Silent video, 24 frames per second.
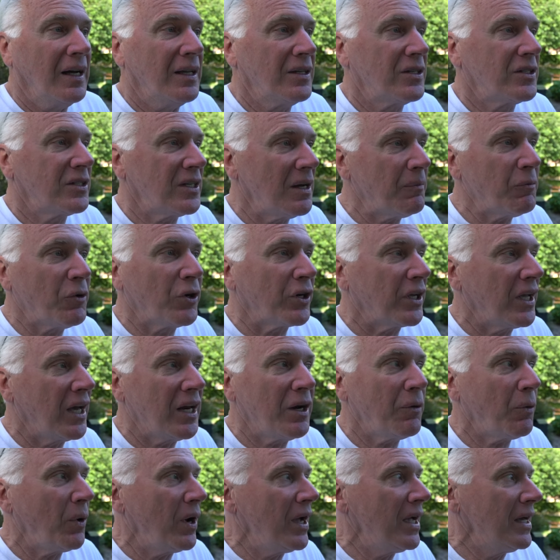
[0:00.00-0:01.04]
summer
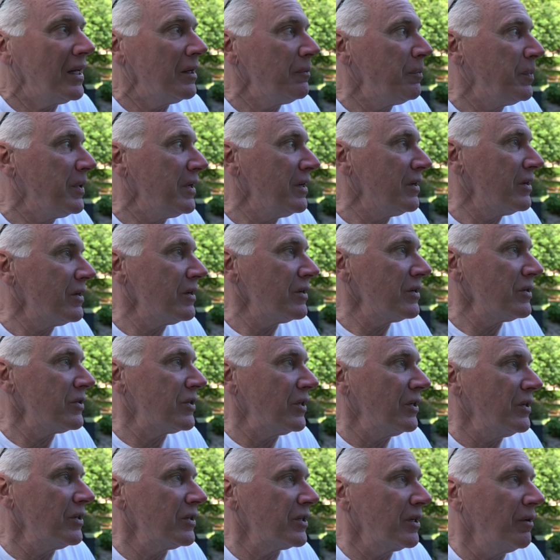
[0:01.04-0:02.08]
getaway, it appears.
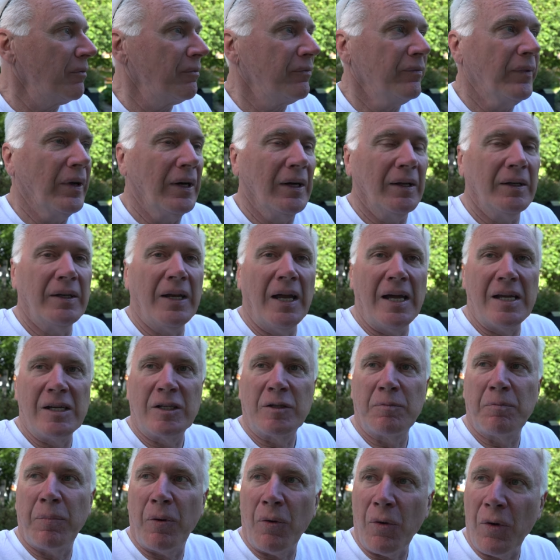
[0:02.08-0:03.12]
There's a
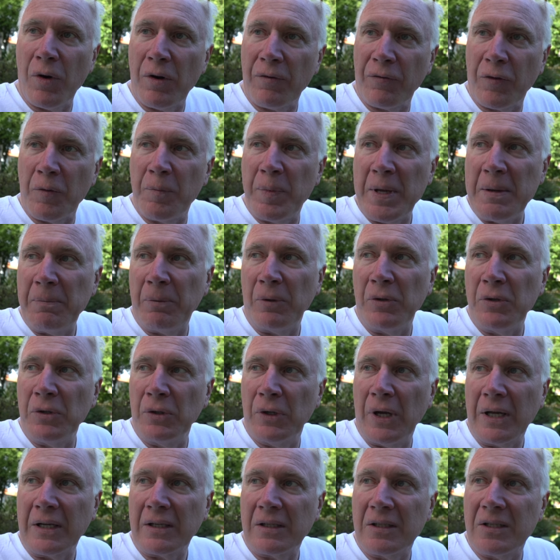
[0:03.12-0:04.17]
nice port for people who
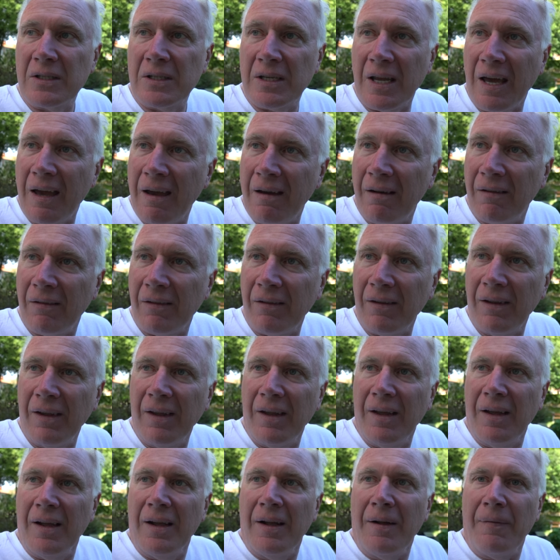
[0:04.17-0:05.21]
like to sail.
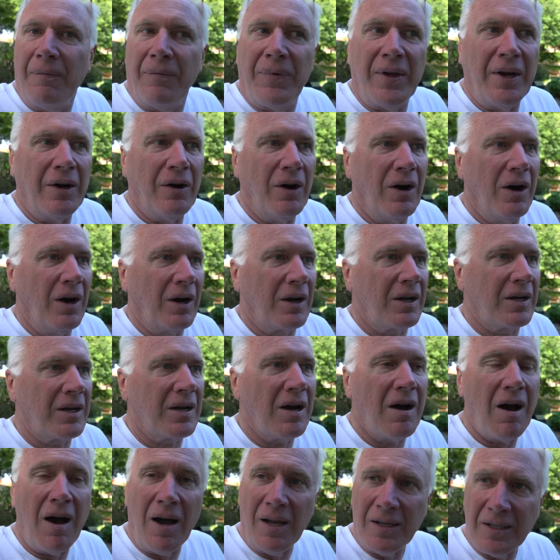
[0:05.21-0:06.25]
There are
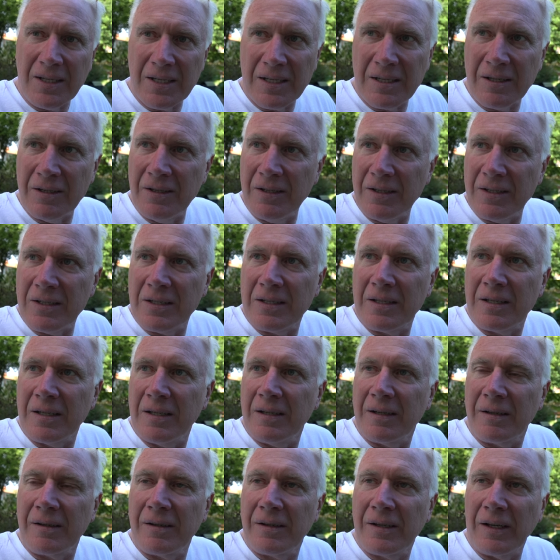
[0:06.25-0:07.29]
concerts
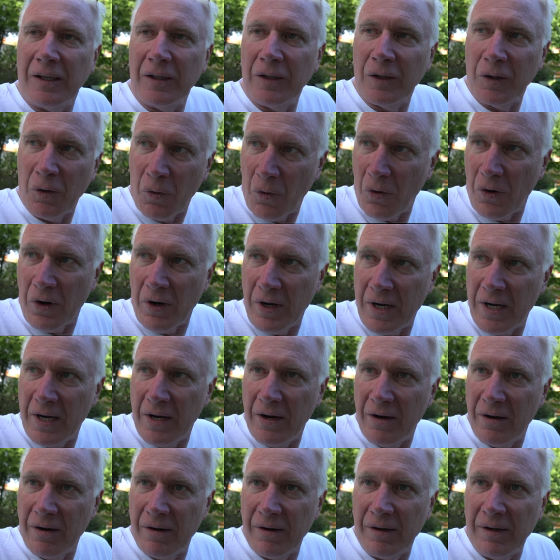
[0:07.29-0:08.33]
galore
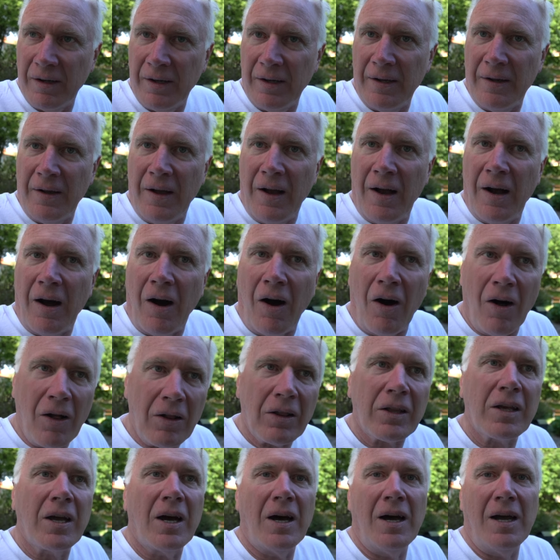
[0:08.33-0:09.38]
here.
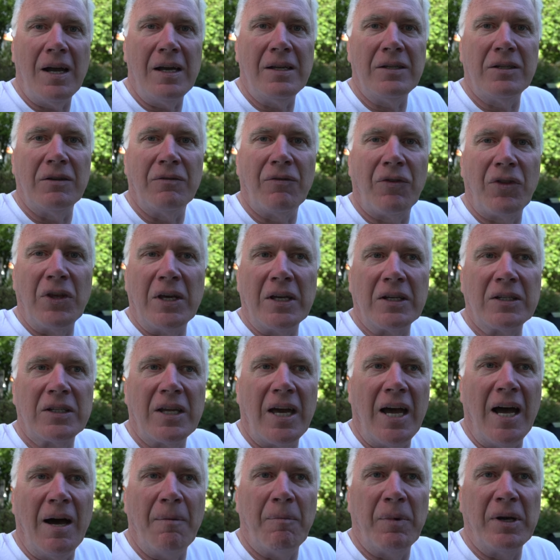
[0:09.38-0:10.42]
All kinds of things
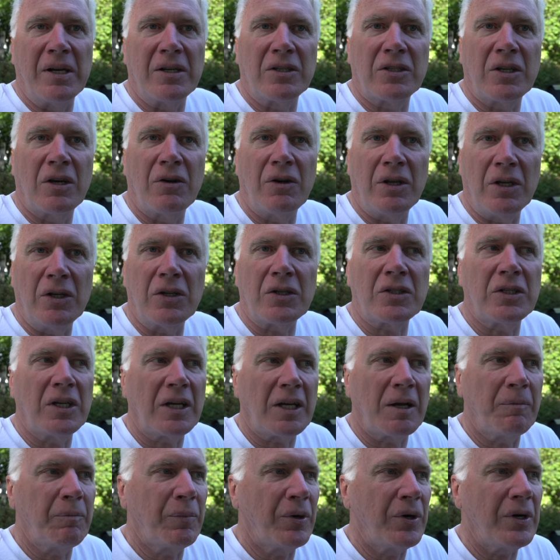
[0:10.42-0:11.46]
happening, so it looks
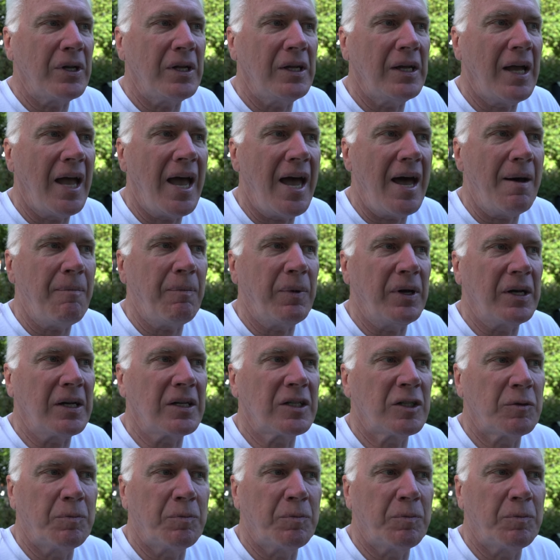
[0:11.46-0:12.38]
like a pretty happening